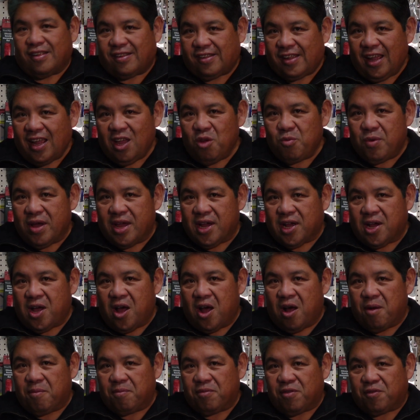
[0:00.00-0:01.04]
second way it
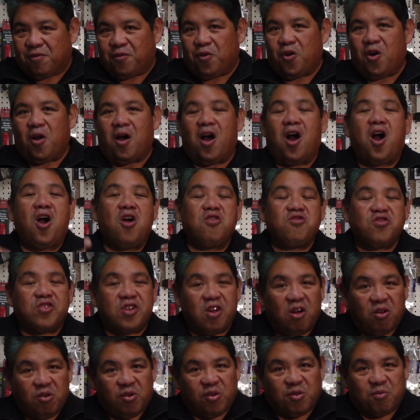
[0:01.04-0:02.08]
comes, for
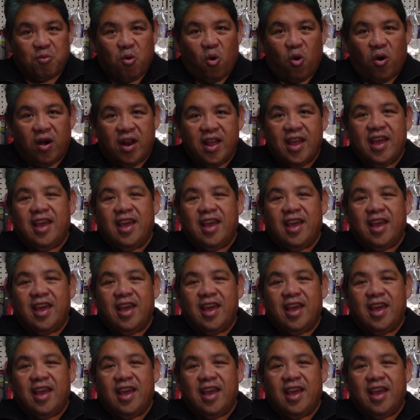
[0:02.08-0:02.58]
$100 more,